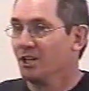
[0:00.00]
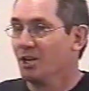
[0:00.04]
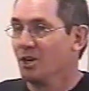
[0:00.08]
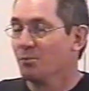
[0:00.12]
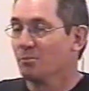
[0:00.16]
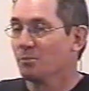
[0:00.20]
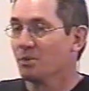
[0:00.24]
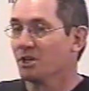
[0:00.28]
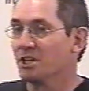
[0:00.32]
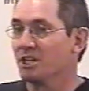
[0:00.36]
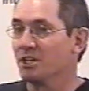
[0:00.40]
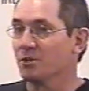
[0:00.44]

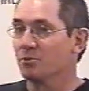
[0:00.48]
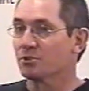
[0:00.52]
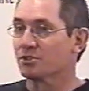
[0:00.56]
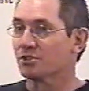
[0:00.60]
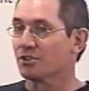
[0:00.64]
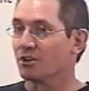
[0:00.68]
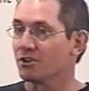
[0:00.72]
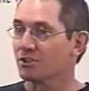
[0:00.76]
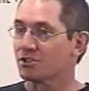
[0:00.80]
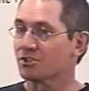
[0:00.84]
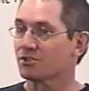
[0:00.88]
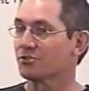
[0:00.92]
But he was
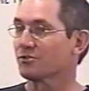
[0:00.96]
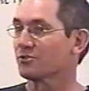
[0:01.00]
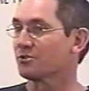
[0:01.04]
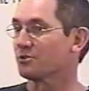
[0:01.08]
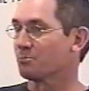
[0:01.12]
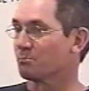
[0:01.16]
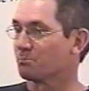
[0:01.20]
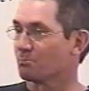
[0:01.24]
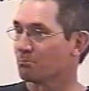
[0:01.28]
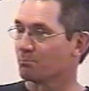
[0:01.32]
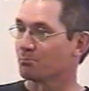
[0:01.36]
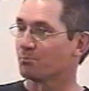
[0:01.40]
also the,
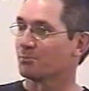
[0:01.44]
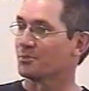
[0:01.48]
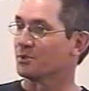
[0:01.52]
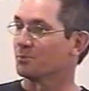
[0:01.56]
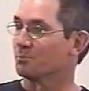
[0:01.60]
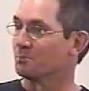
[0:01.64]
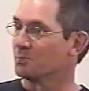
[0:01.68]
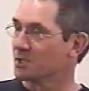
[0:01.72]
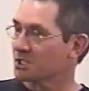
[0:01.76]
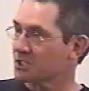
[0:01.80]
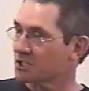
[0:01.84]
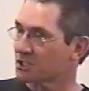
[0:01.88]
the
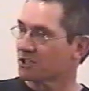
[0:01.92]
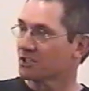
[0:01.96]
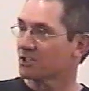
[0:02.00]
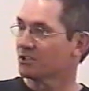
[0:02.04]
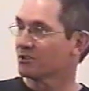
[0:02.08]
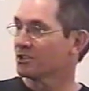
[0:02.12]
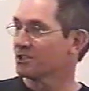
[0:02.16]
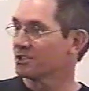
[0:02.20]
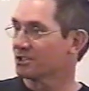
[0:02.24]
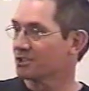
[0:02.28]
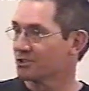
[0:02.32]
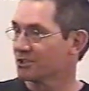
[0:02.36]
missionary
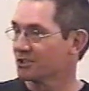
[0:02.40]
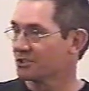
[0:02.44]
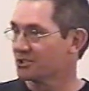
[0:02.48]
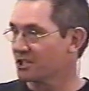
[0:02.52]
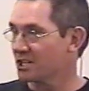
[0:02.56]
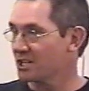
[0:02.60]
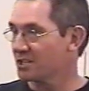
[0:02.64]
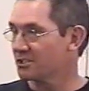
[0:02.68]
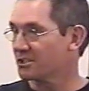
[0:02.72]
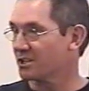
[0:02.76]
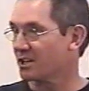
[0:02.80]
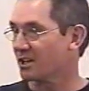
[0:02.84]
to the
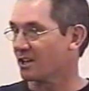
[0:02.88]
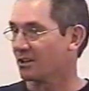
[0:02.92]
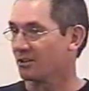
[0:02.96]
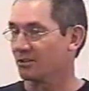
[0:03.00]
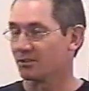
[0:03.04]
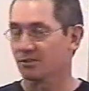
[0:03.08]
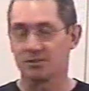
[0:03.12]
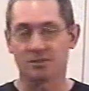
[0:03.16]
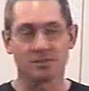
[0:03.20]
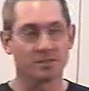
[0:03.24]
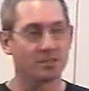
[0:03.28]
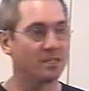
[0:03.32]
Gentiles.